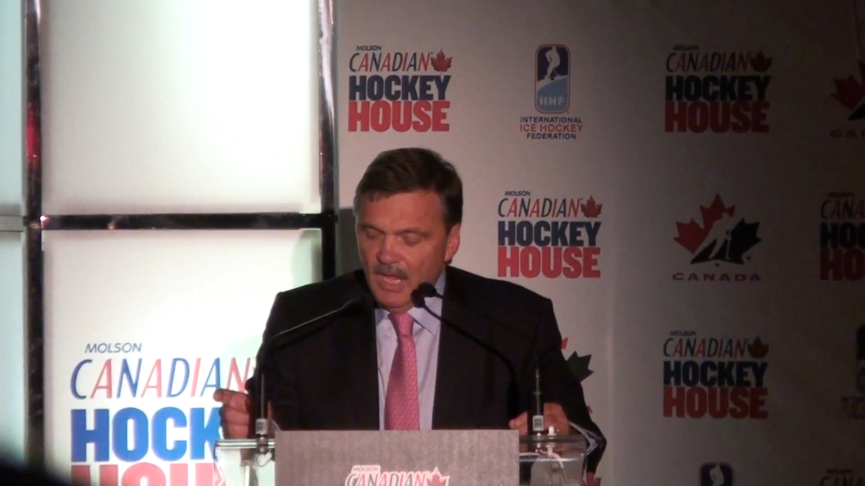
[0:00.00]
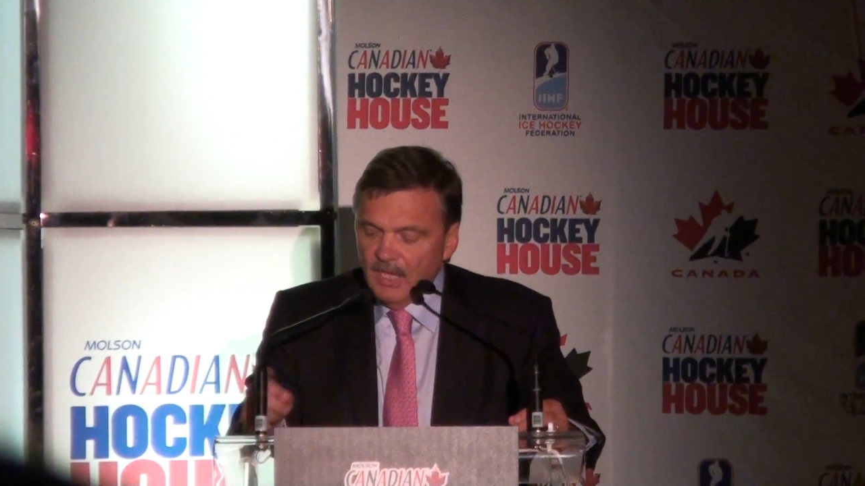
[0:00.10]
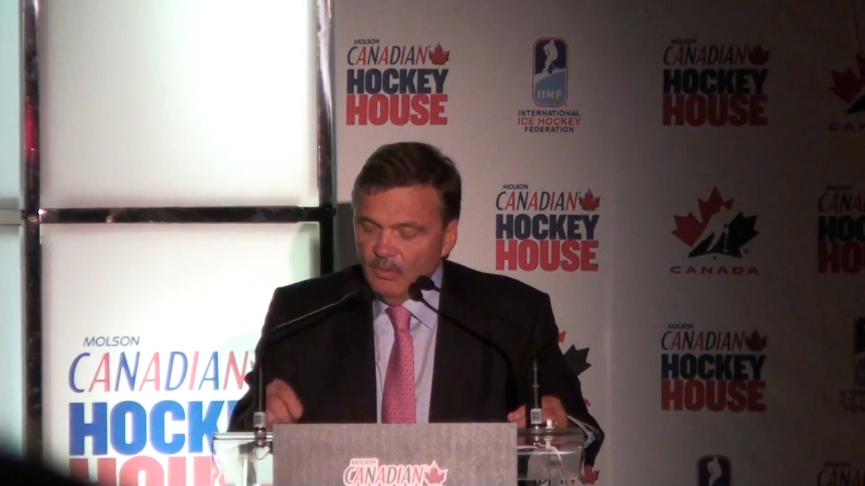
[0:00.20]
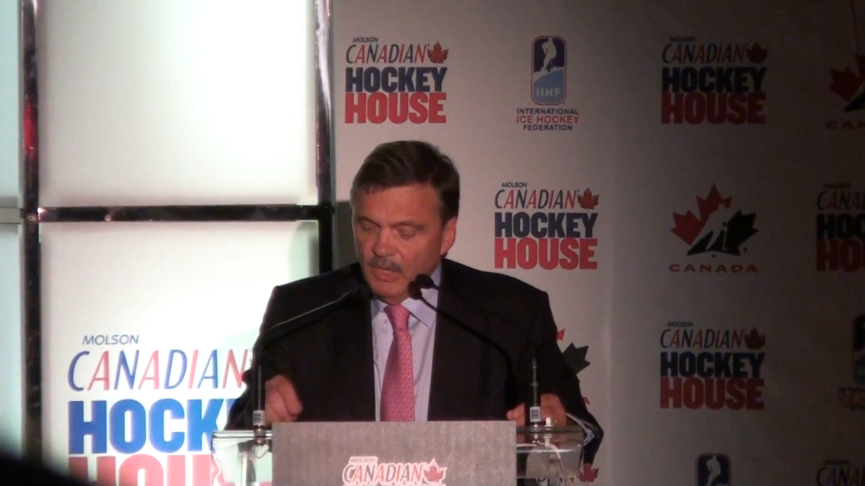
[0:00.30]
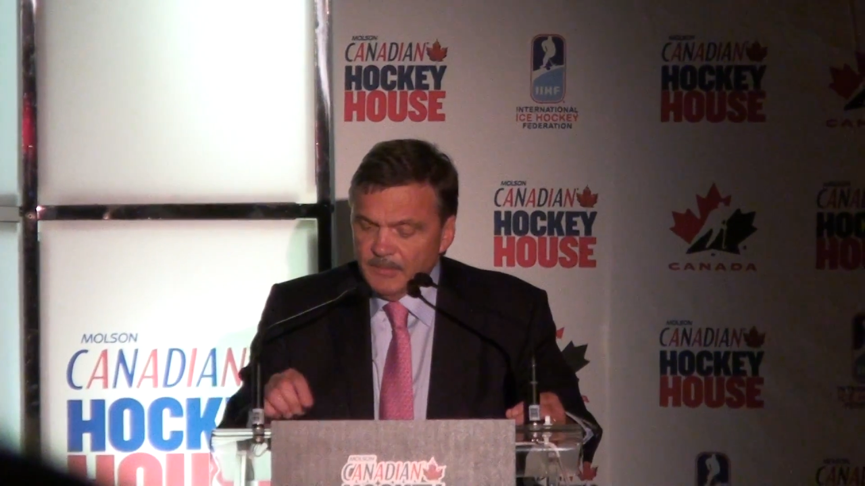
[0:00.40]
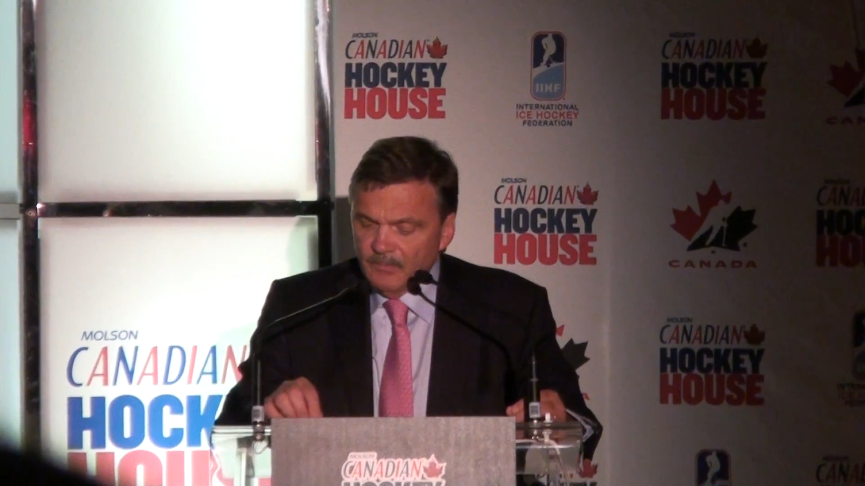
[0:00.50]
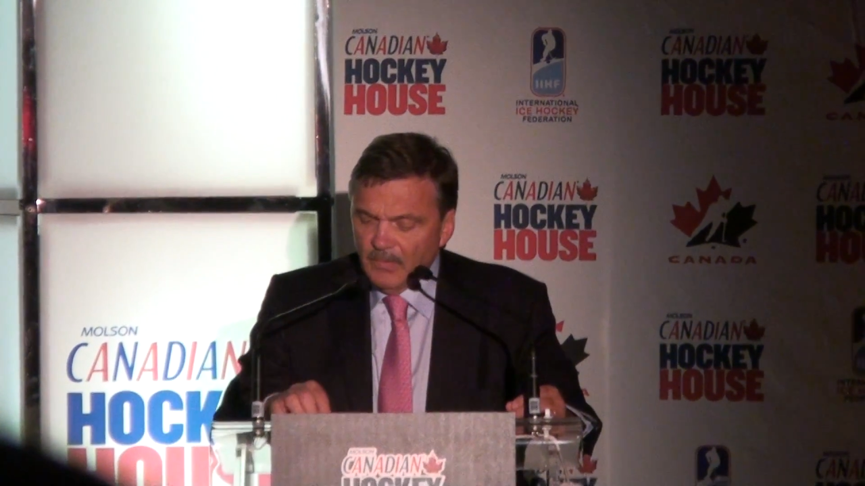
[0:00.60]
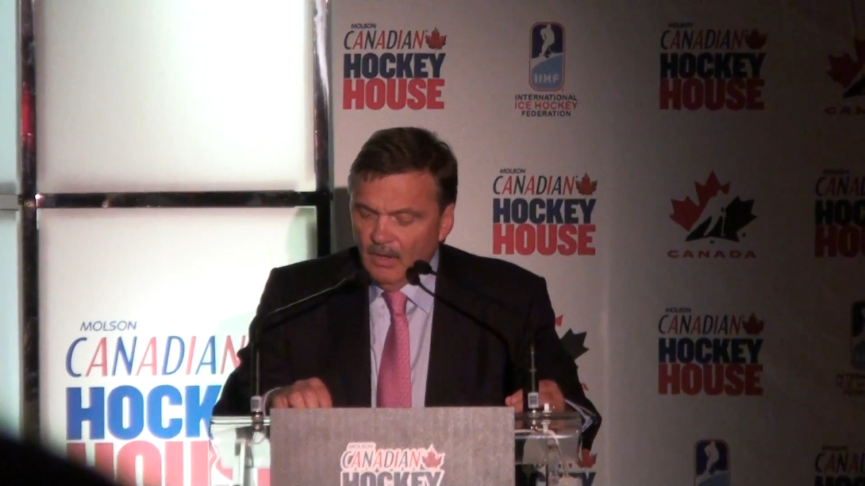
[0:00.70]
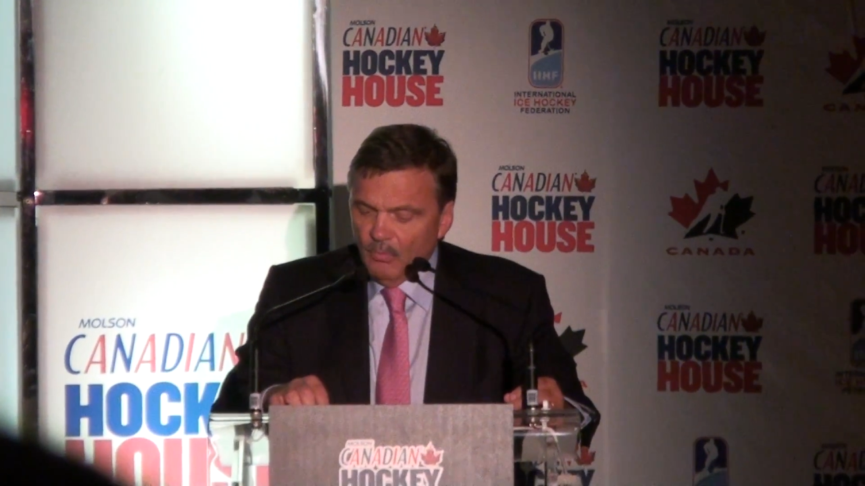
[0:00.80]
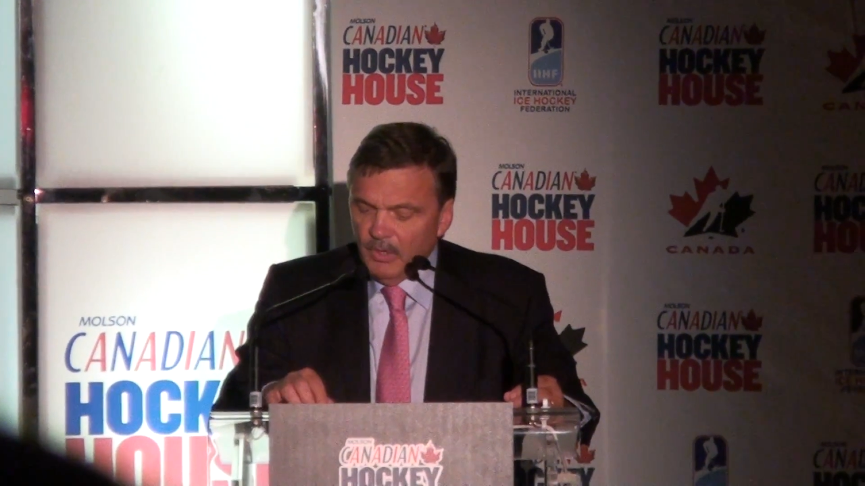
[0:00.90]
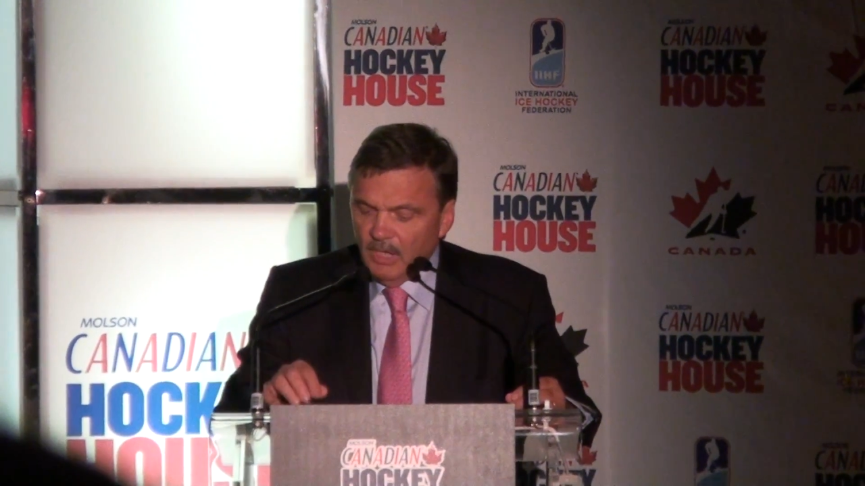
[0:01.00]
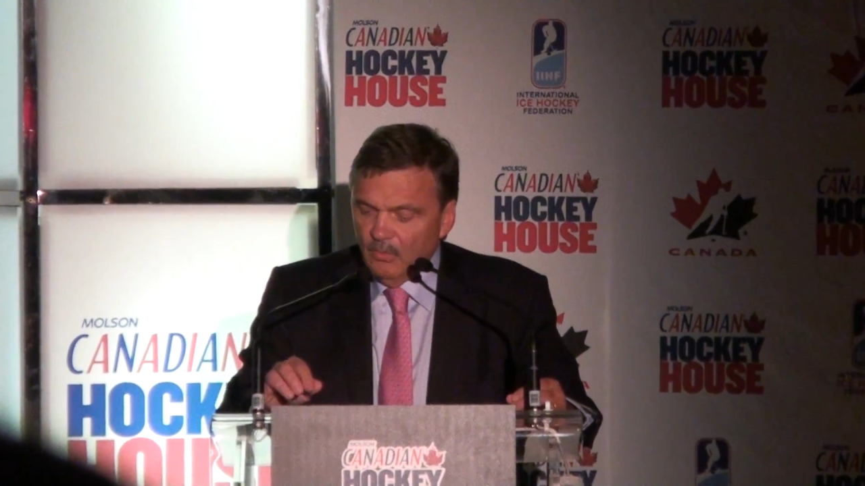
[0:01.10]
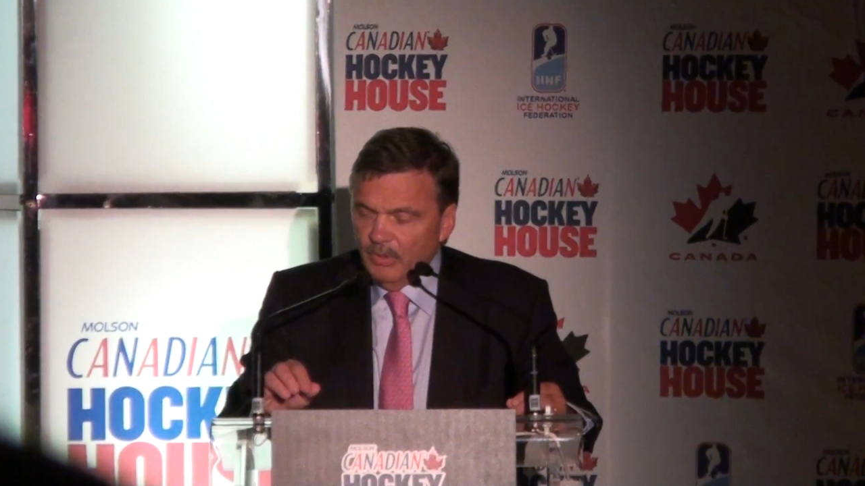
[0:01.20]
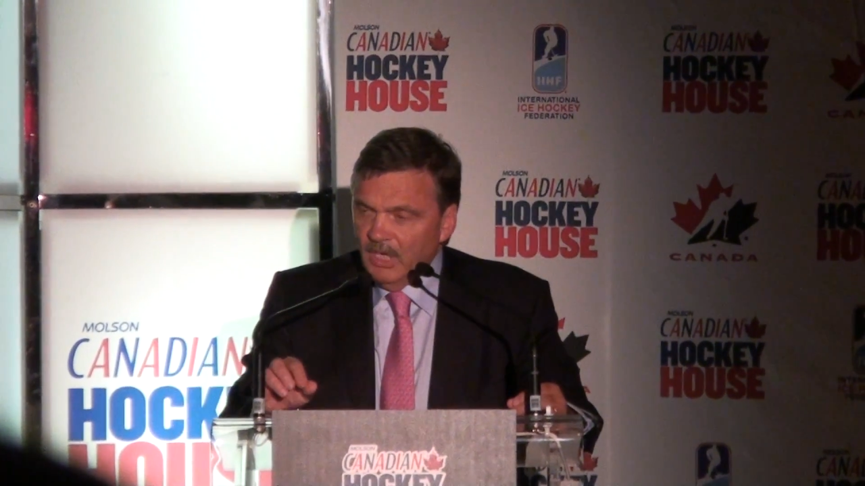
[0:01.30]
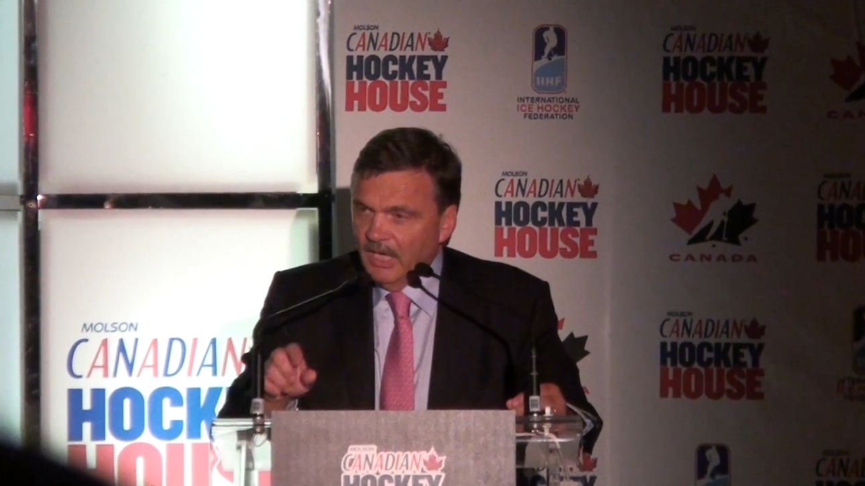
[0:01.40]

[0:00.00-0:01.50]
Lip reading: Anyway, we